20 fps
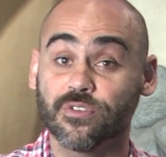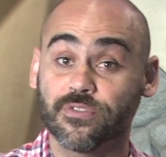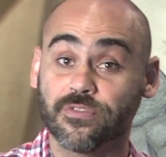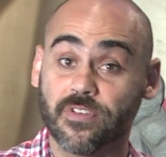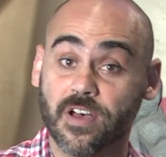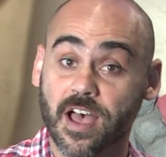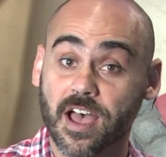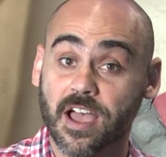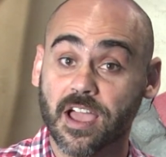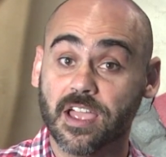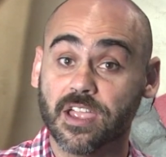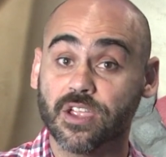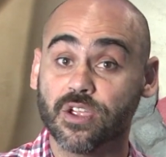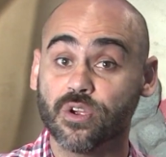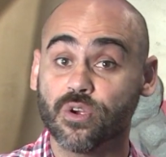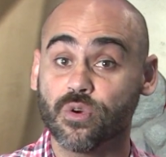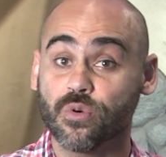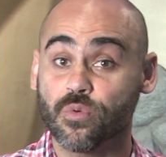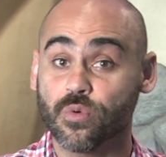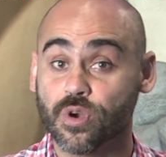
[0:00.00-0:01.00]

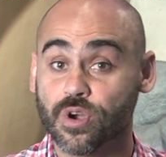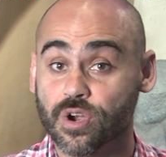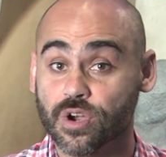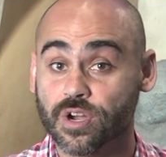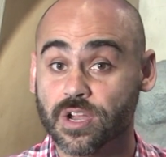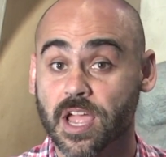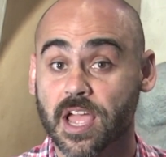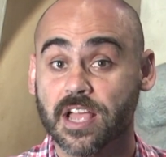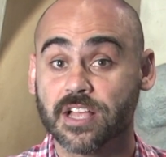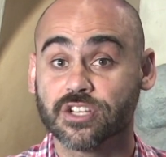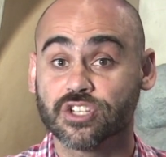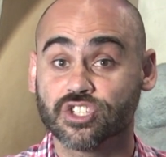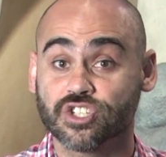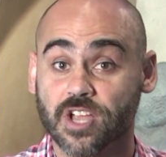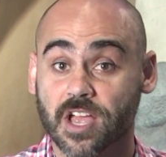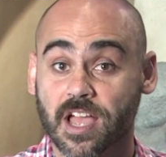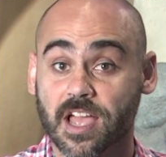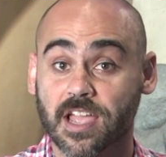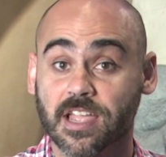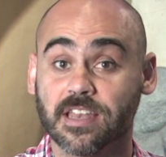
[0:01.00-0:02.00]
firework,
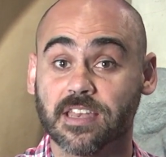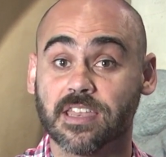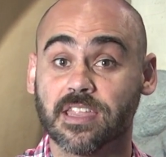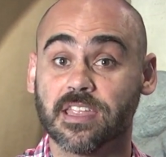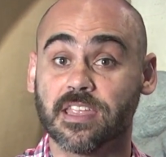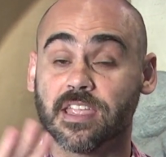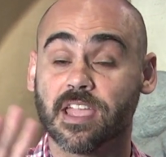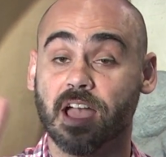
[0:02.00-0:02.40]
shining